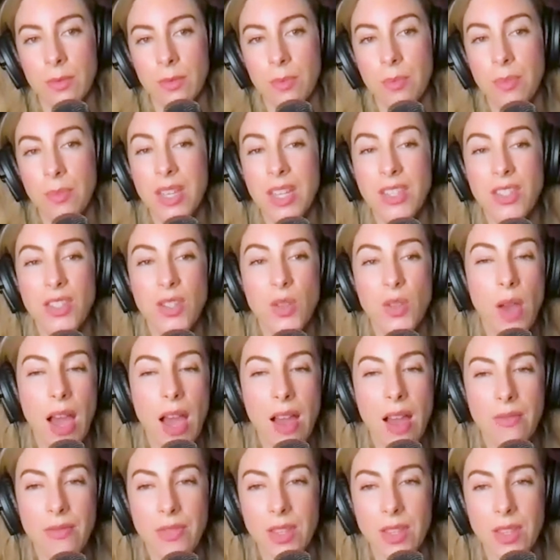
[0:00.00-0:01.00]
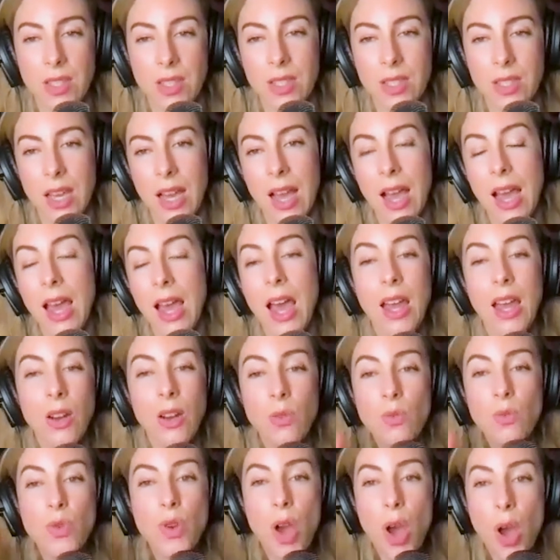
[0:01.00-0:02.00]
Because you have this, I
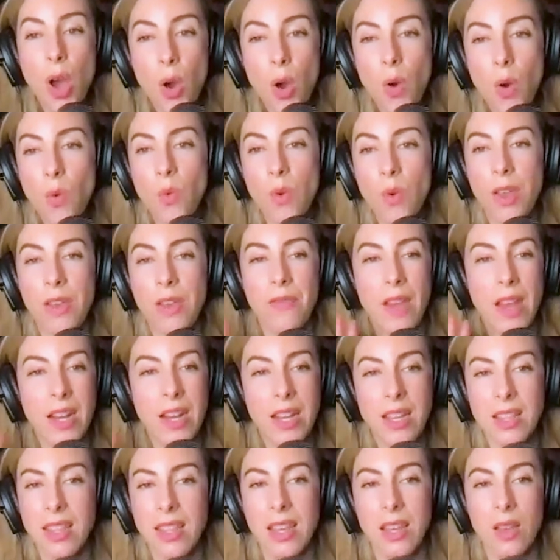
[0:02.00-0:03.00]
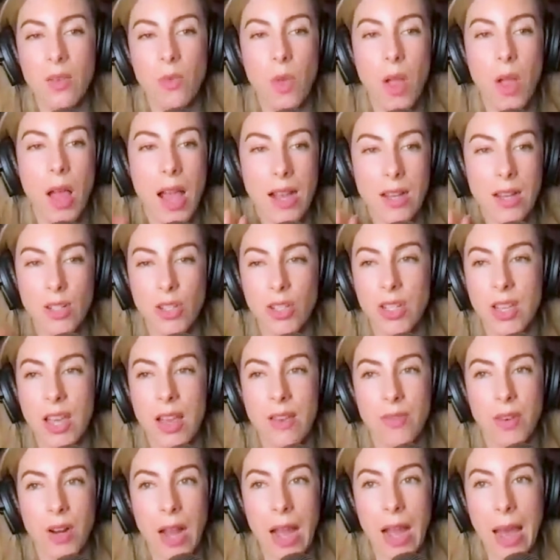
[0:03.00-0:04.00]
don't know if anything will actually
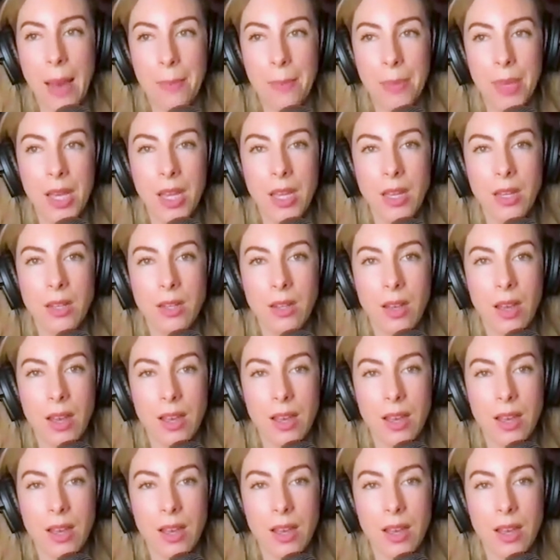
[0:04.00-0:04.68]
ever happen.